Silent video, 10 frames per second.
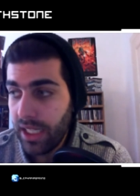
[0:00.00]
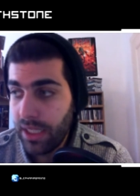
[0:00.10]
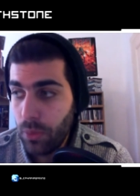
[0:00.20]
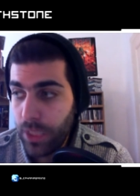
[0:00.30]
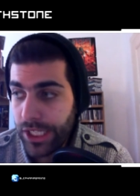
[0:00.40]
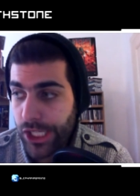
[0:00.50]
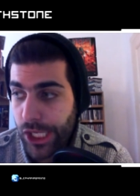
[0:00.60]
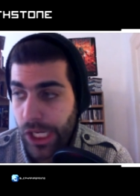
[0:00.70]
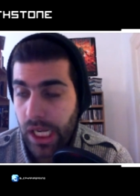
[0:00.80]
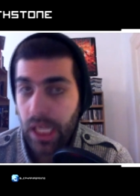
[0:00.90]

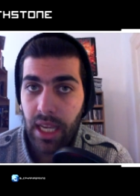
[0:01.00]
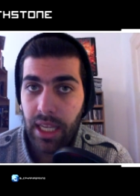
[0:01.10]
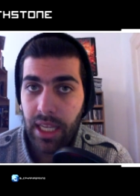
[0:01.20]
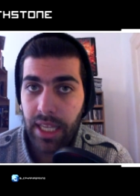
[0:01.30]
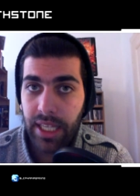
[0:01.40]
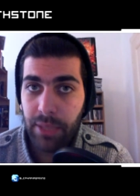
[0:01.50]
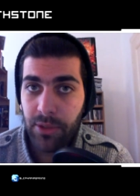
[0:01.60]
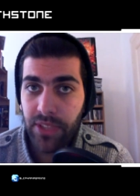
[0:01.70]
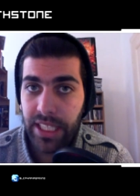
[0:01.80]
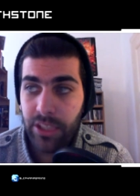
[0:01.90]
Which
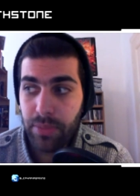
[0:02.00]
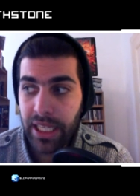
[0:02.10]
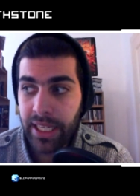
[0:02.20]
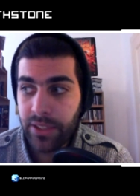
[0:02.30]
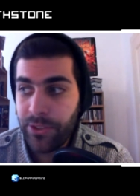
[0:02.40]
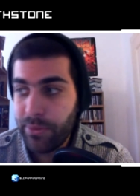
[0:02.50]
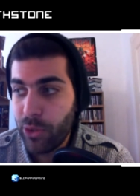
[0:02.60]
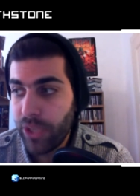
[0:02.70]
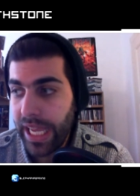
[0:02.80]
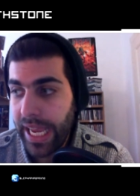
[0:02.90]
enables each player to
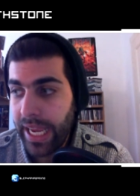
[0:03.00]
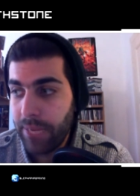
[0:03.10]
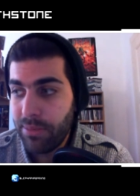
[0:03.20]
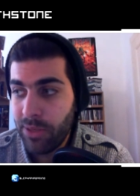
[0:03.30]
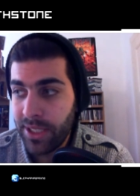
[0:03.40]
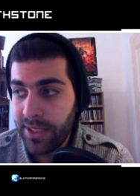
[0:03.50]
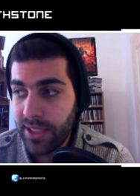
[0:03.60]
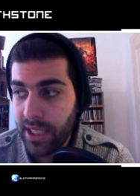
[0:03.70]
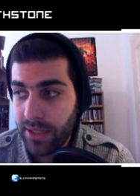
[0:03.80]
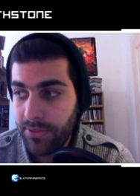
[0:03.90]
put a permanent
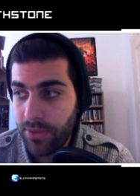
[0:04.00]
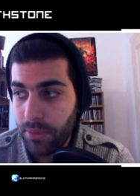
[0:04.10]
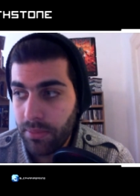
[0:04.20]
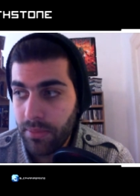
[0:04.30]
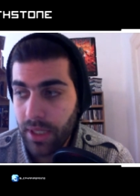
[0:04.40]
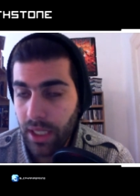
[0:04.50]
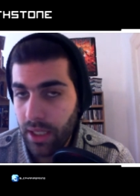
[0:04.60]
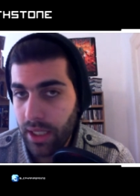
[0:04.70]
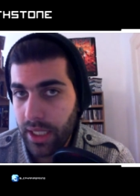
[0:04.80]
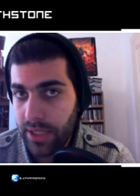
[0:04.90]
card from
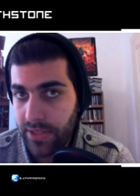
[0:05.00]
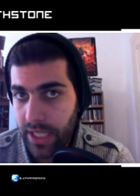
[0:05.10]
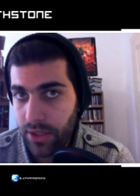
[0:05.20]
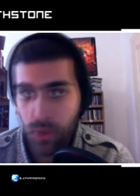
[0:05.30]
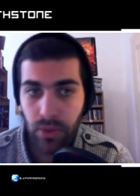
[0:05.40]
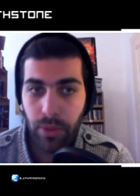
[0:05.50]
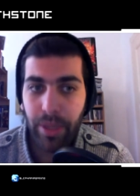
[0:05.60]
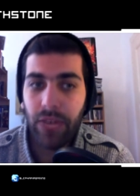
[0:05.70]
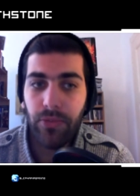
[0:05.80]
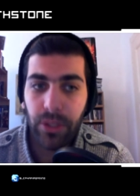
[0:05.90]
his hand onto the
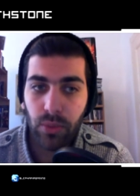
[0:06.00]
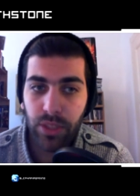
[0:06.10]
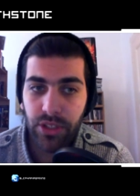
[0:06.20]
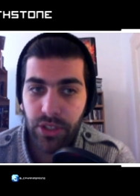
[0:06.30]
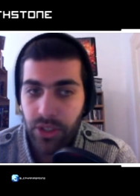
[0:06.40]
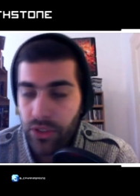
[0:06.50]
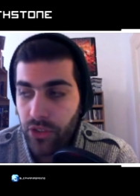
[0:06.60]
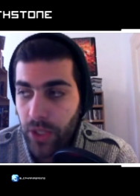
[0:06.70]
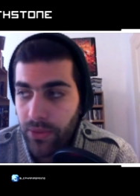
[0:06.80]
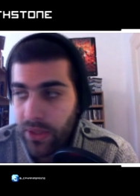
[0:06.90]
battlefield, which
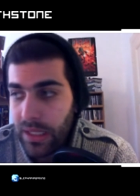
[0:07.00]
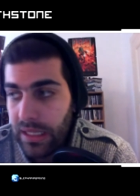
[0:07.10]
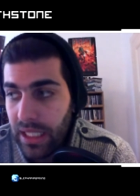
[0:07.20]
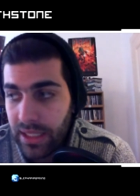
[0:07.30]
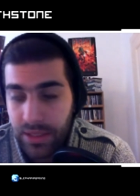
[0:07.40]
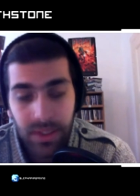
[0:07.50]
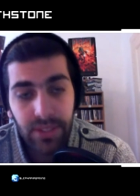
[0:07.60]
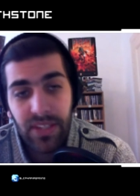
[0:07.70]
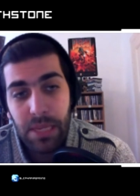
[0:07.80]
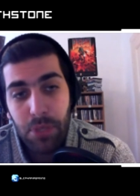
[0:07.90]
serves like the
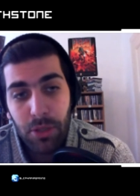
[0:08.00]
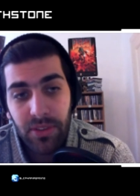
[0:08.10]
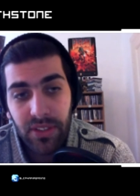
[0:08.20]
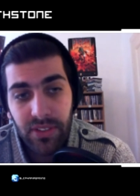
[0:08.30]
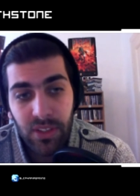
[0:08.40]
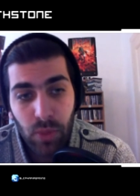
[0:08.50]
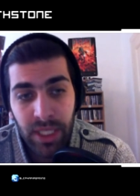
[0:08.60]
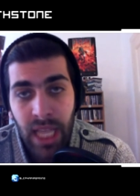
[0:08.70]
same purpose as this one,